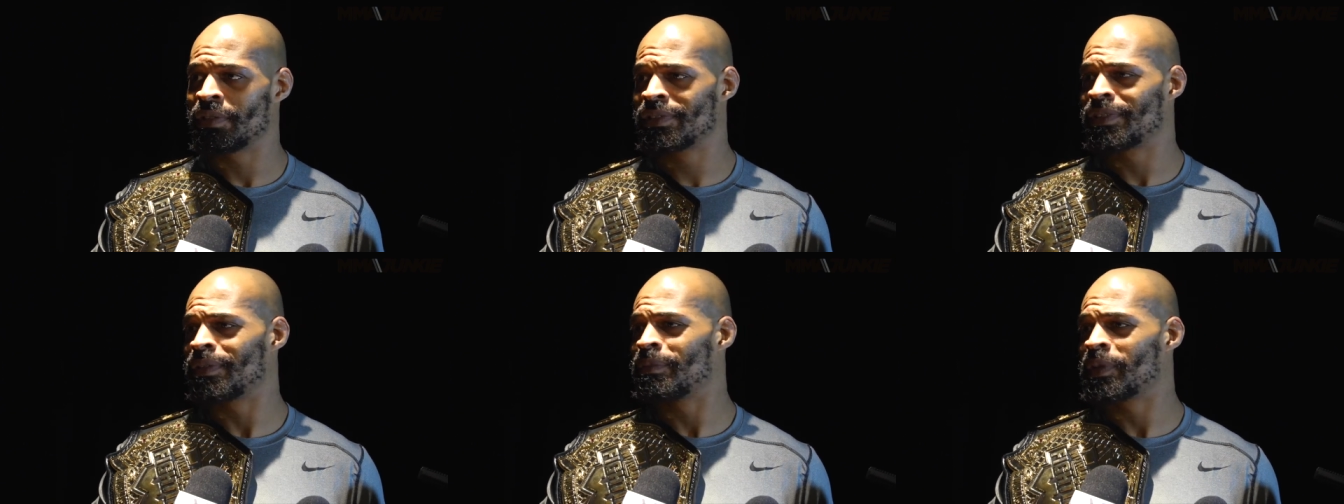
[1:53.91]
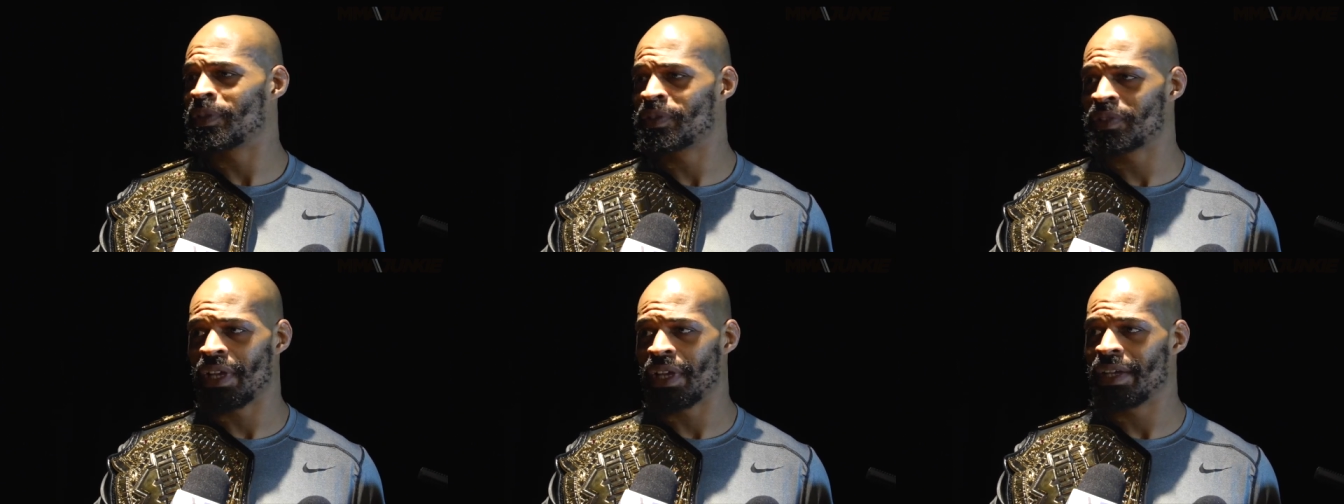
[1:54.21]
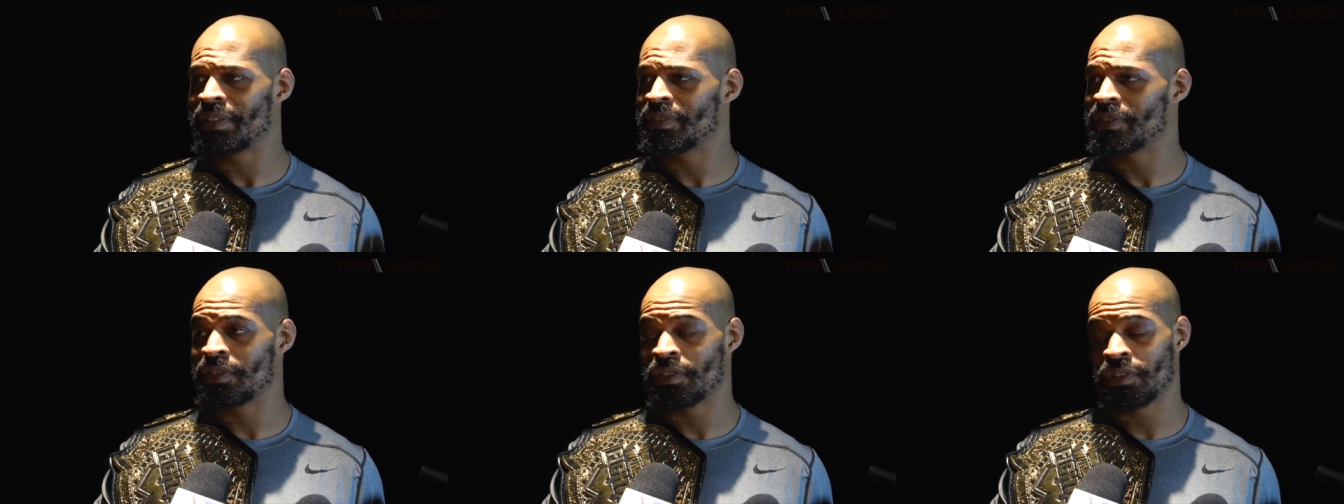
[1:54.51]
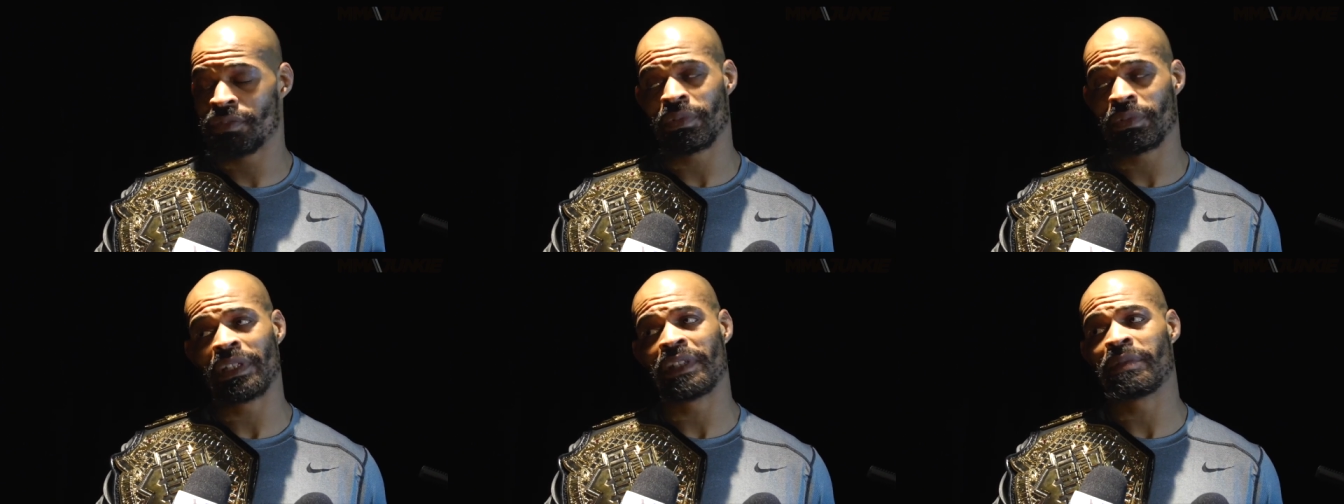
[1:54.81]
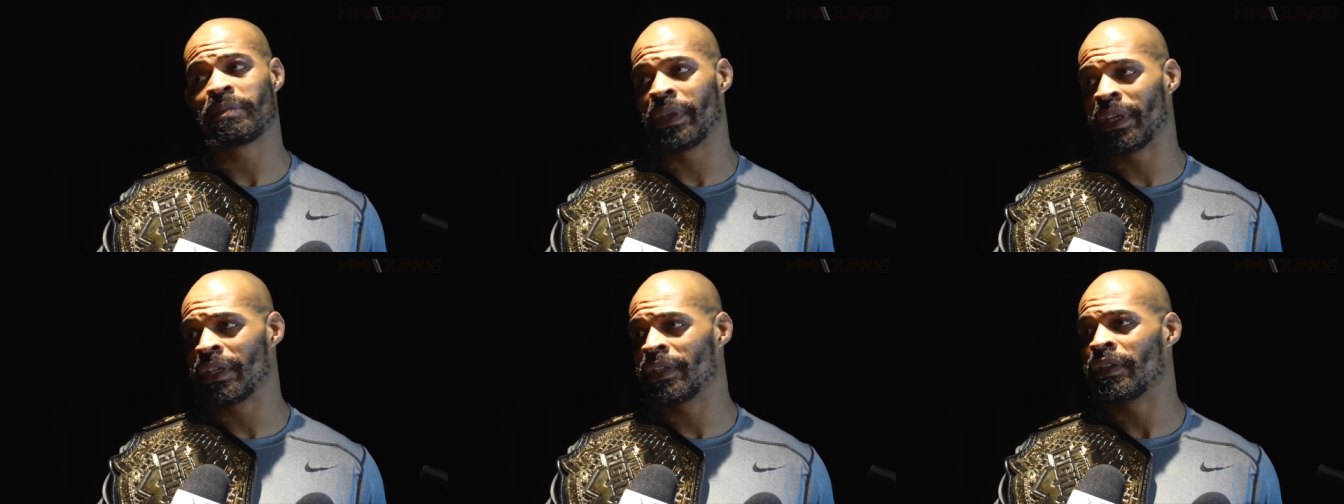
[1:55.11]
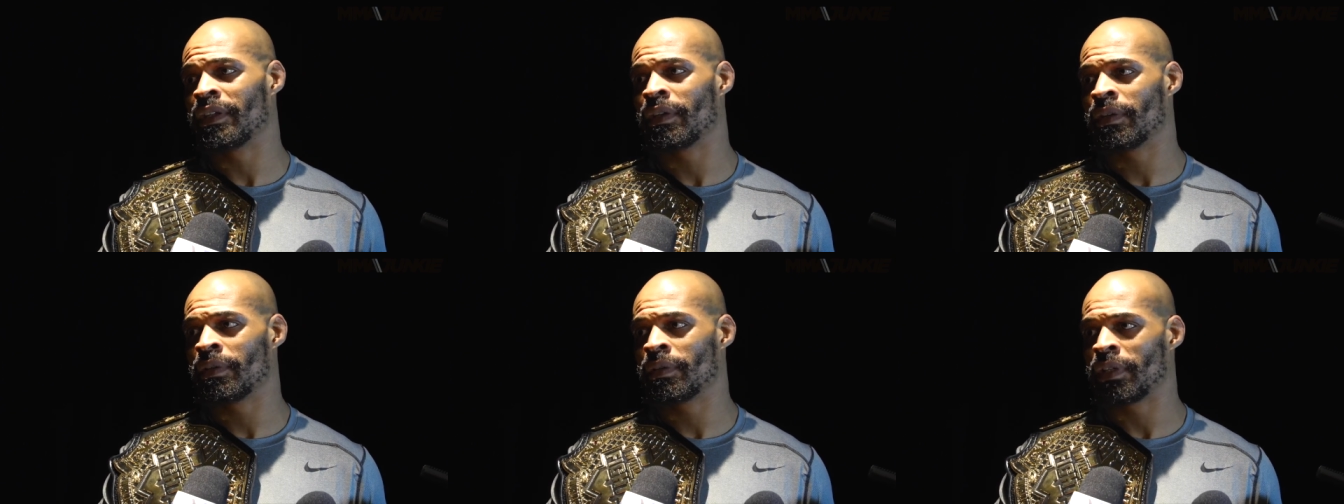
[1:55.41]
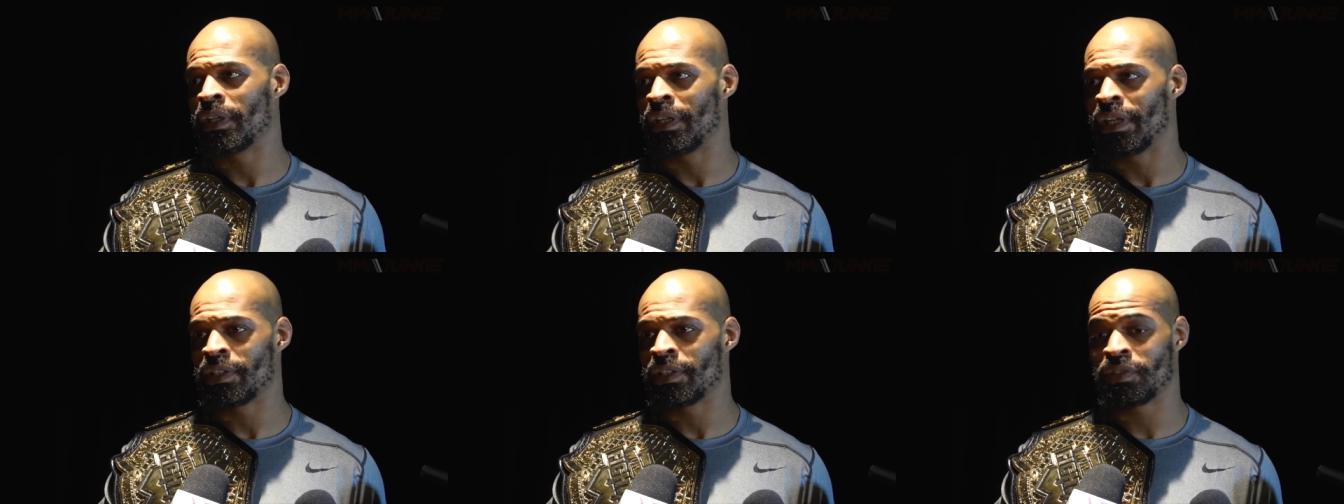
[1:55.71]
some of those guys are just really big, you know,
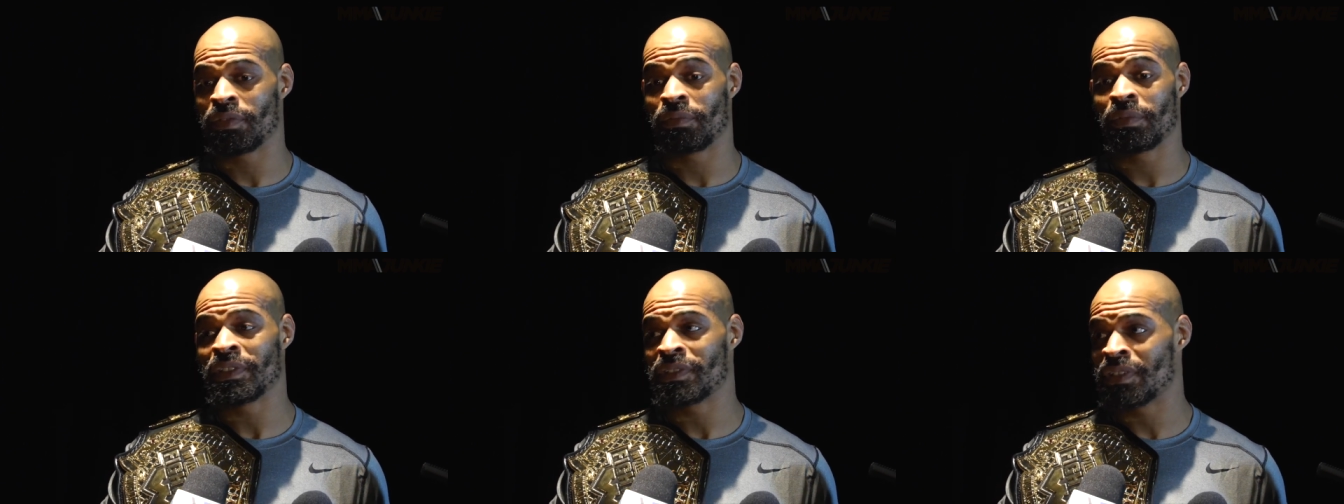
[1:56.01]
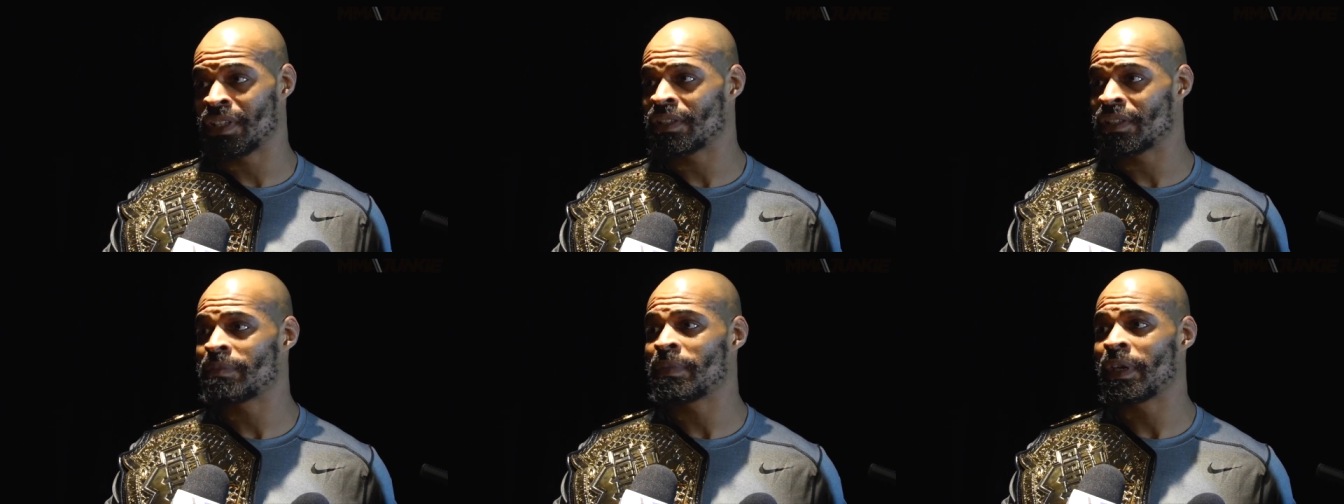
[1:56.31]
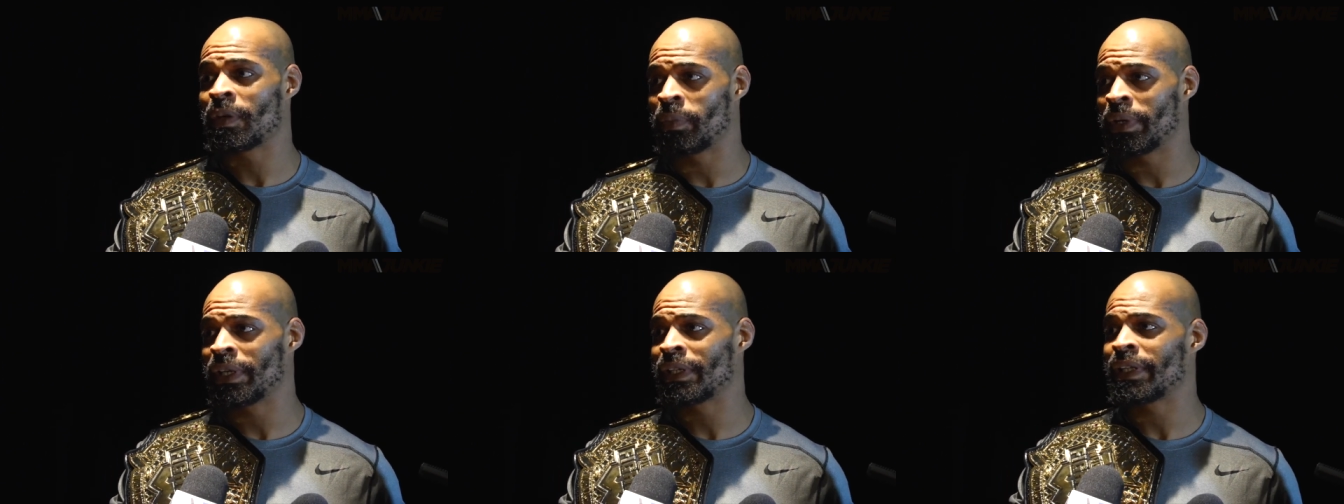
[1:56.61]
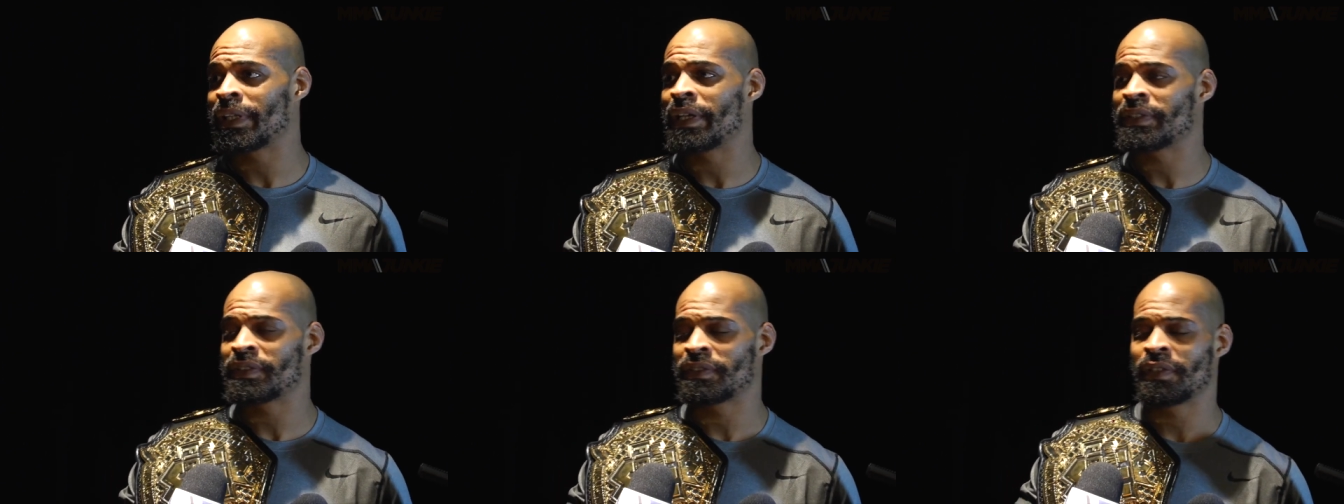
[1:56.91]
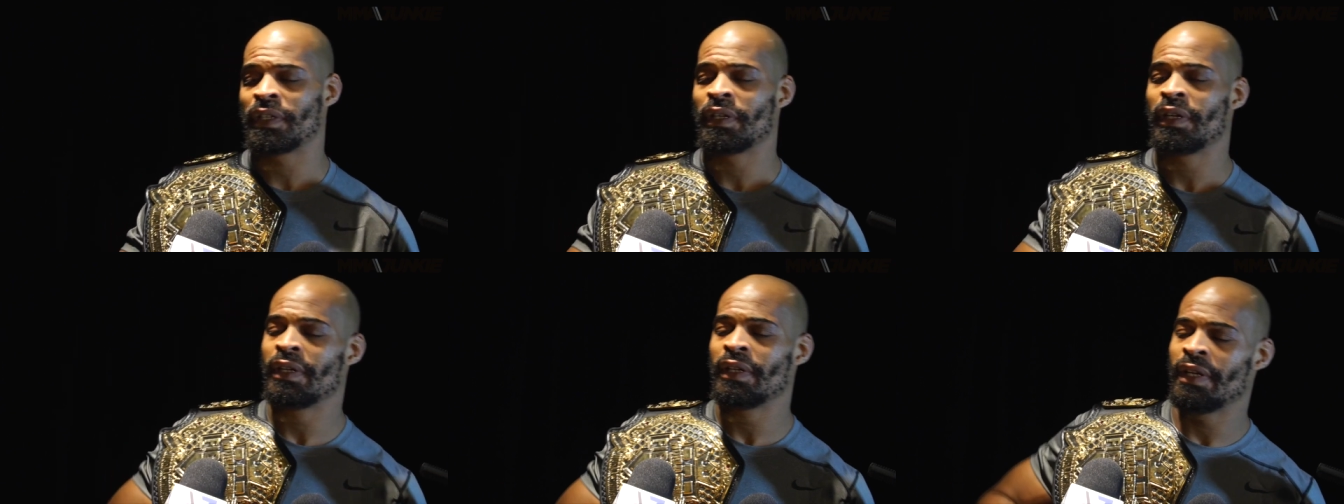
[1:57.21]
and that's the reason that they make weight classes.